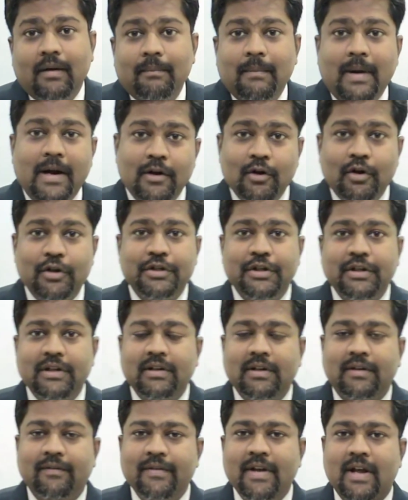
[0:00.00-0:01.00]

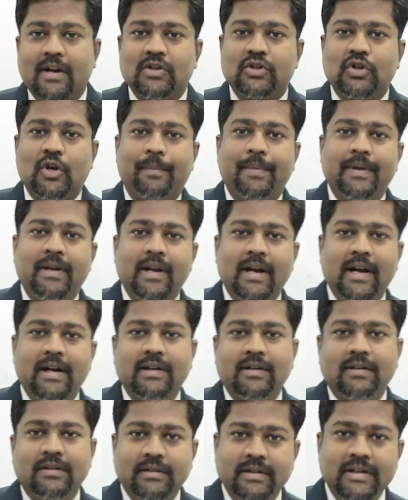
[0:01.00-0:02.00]
Biology, we are stopping
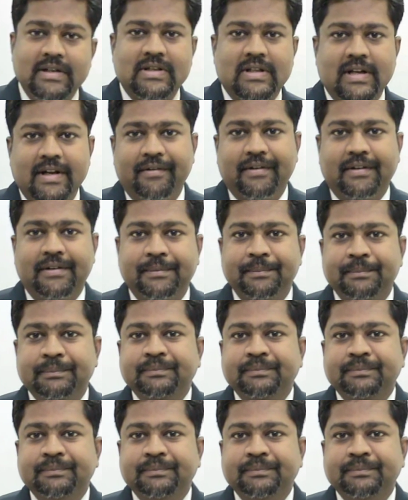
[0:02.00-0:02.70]
at this level.